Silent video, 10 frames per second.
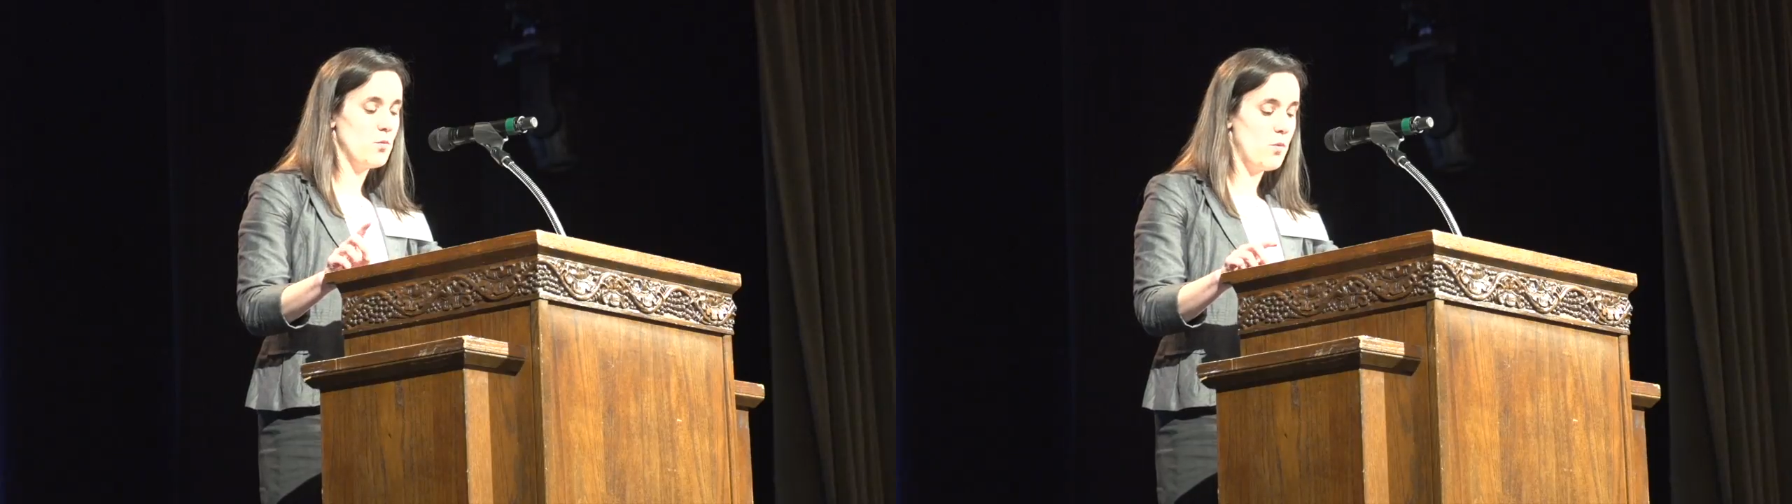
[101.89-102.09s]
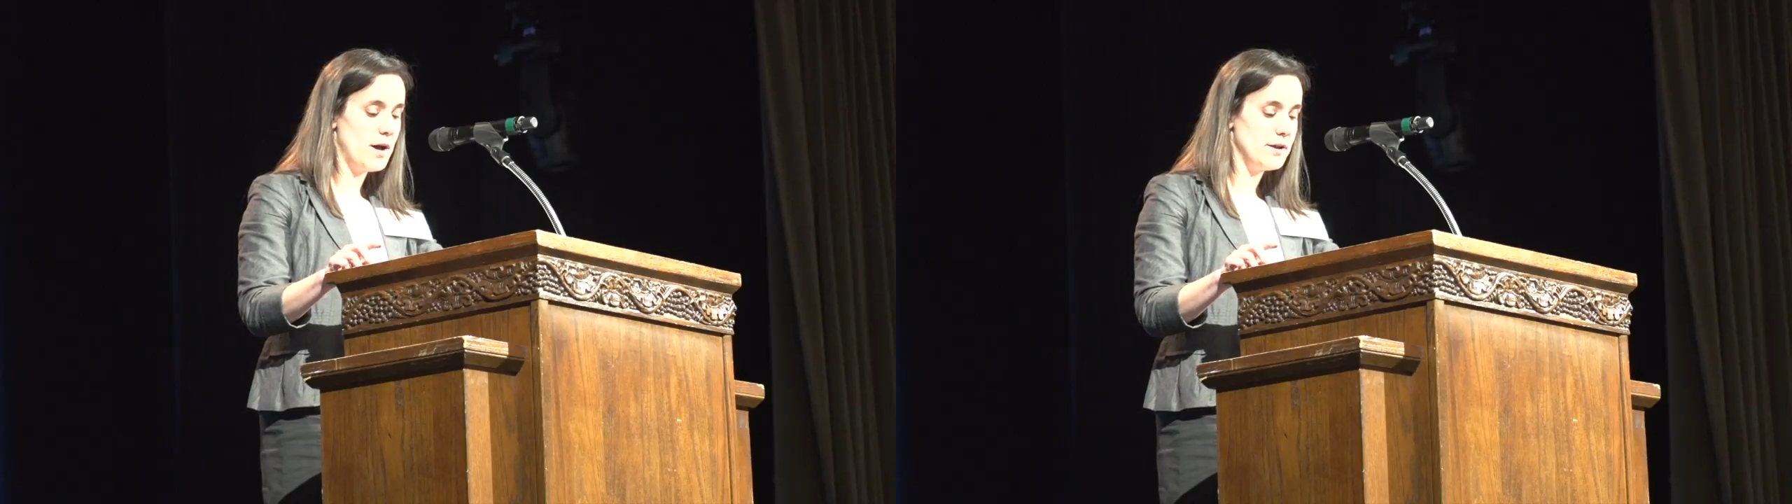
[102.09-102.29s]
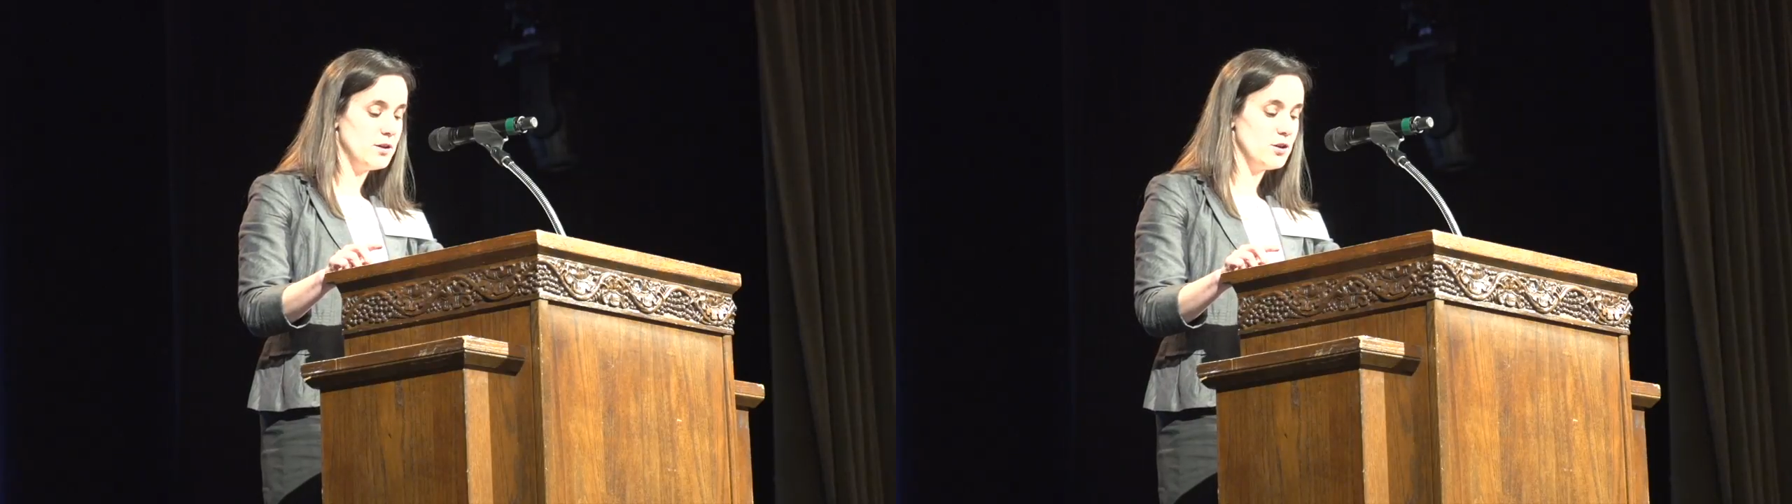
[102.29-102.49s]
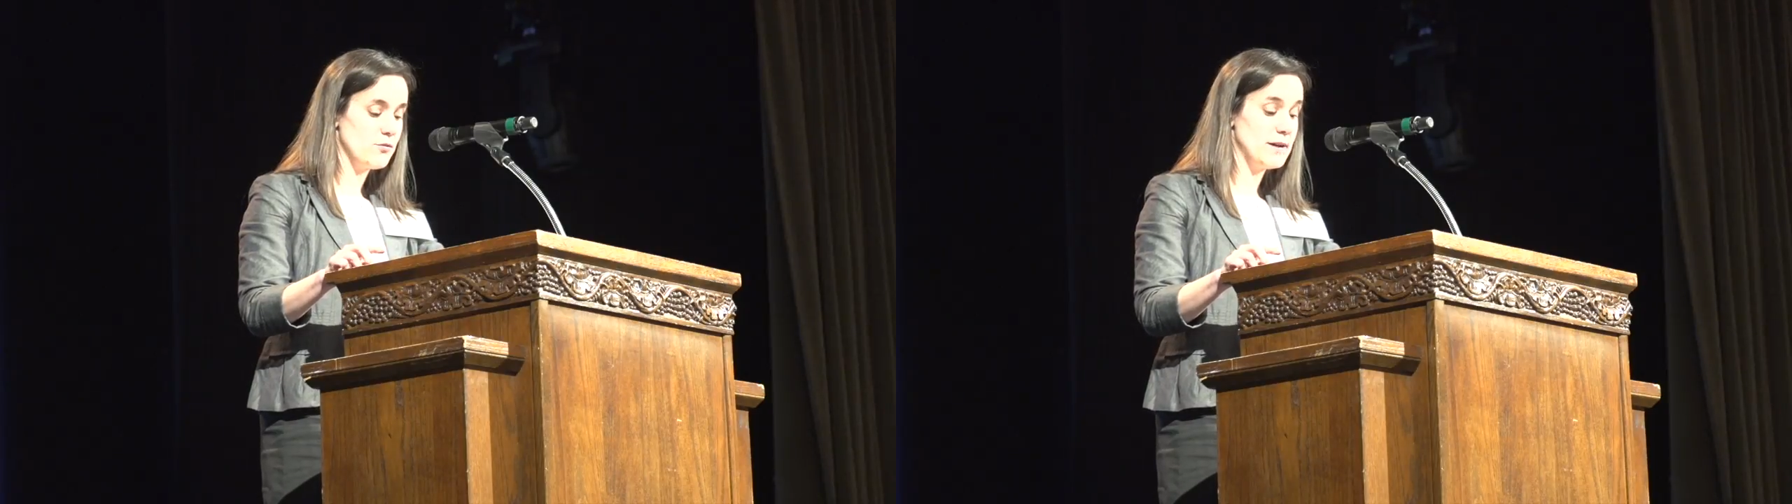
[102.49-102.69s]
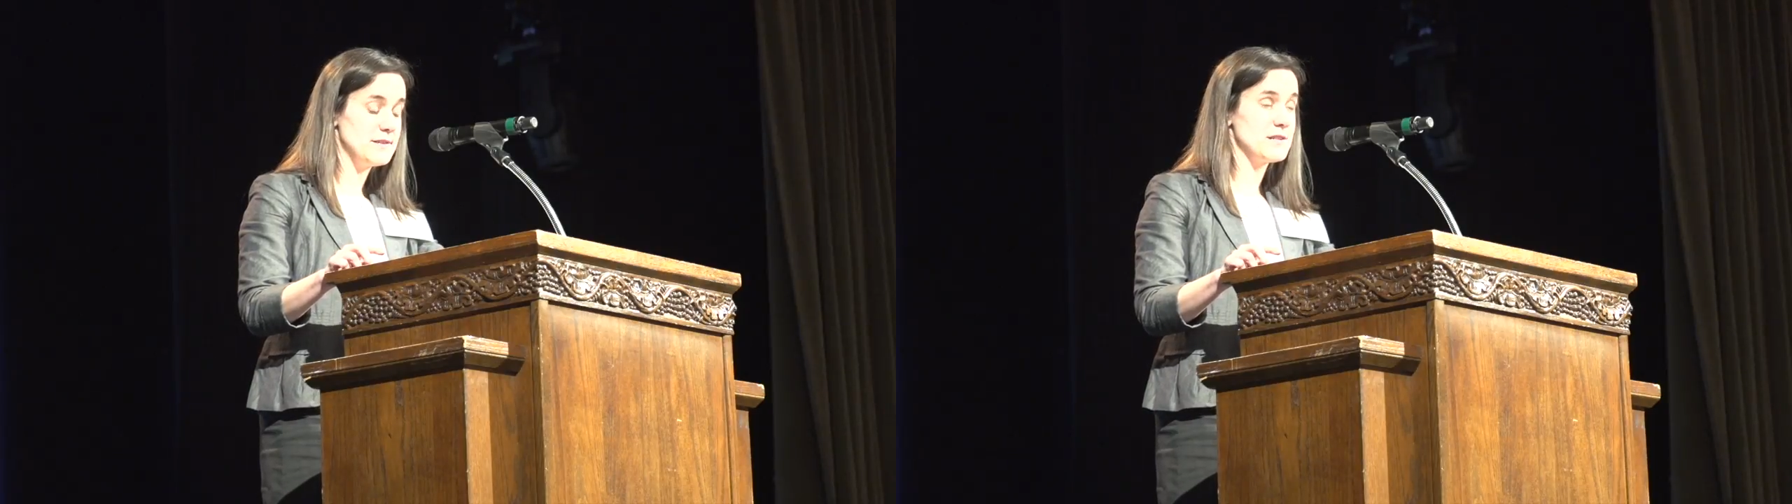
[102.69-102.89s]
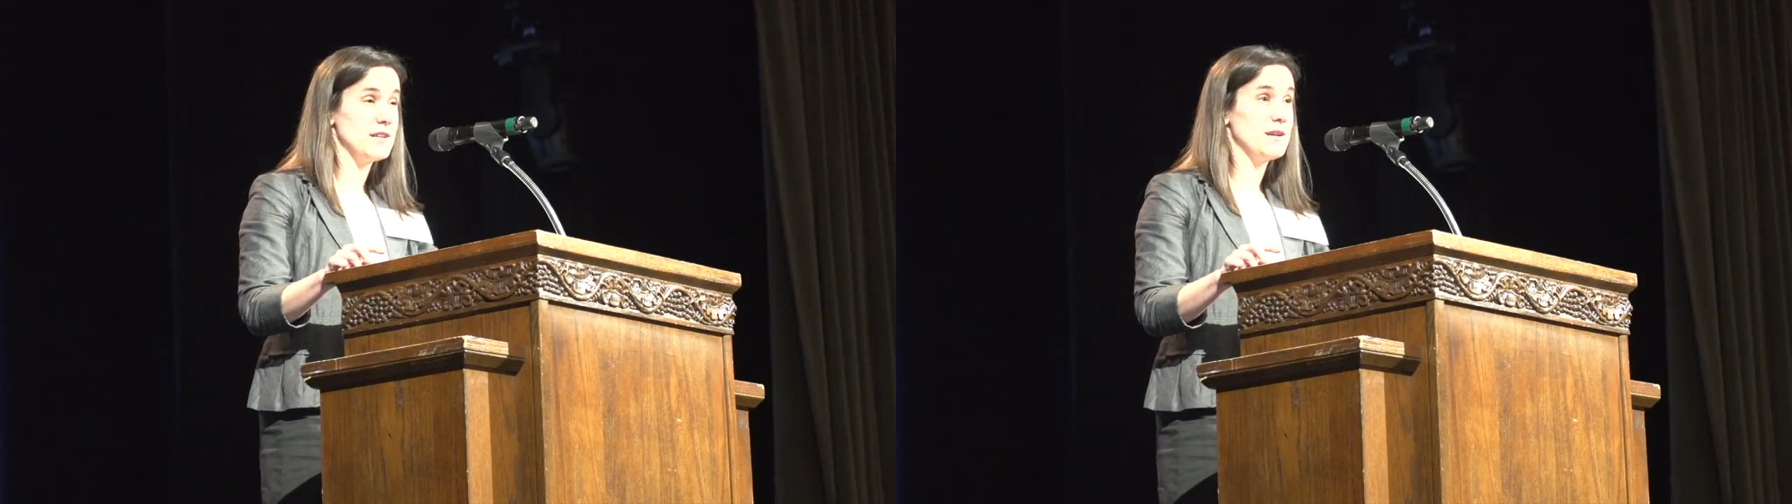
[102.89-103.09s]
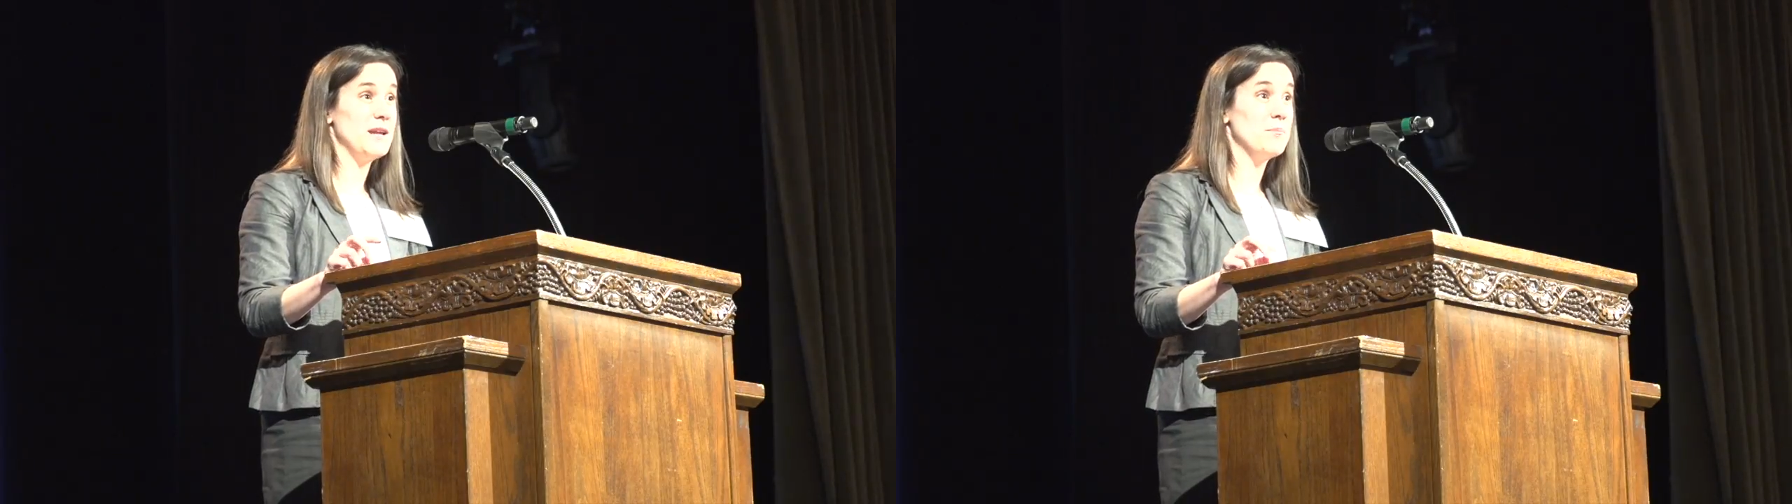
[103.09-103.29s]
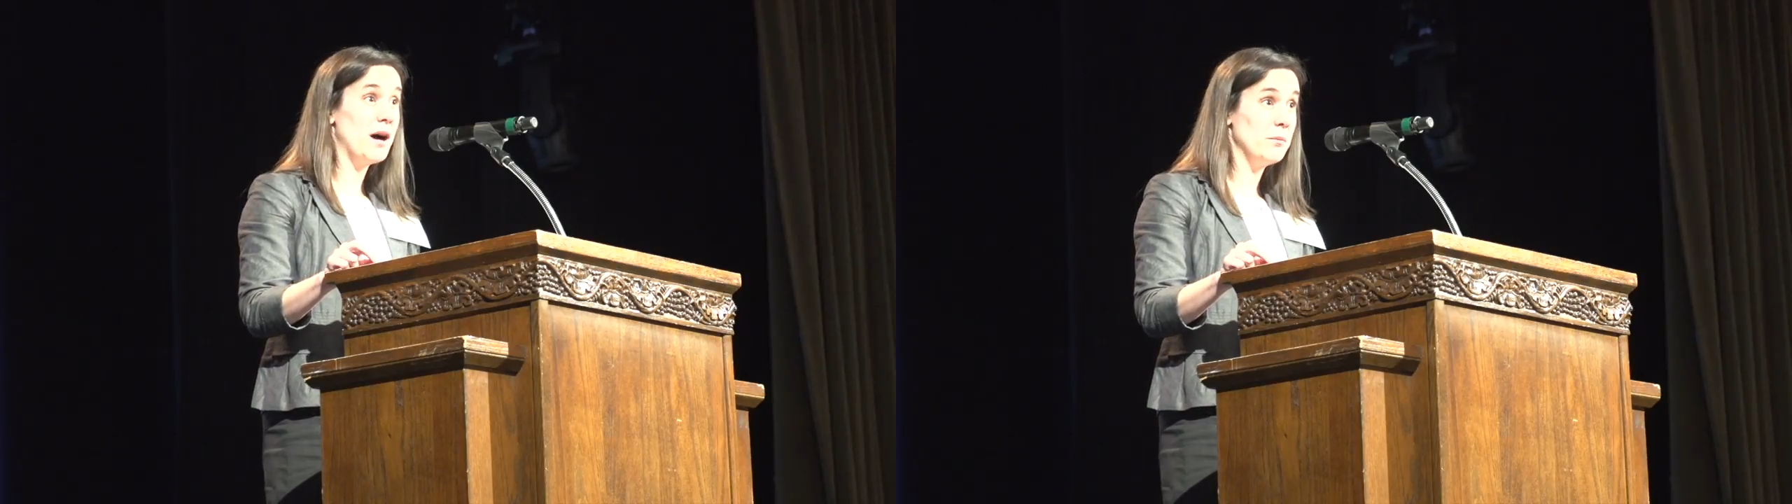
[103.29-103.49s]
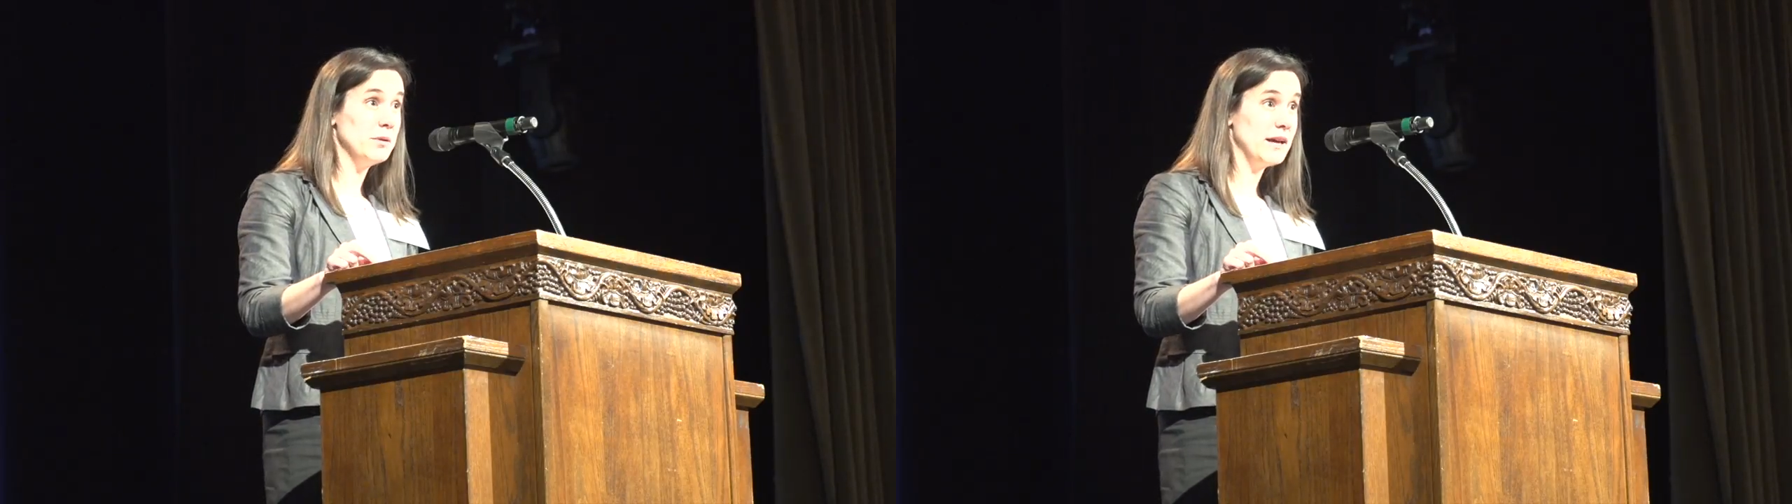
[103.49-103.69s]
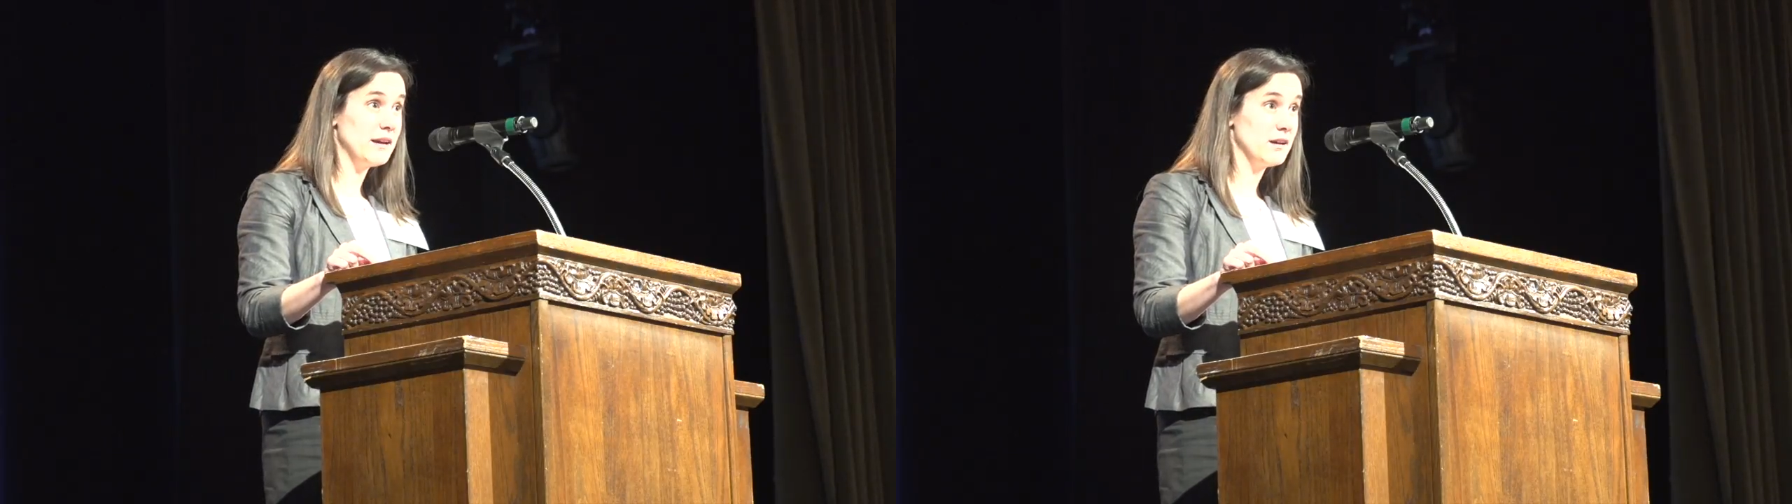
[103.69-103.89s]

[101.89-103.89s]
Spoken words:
1, your rights in public.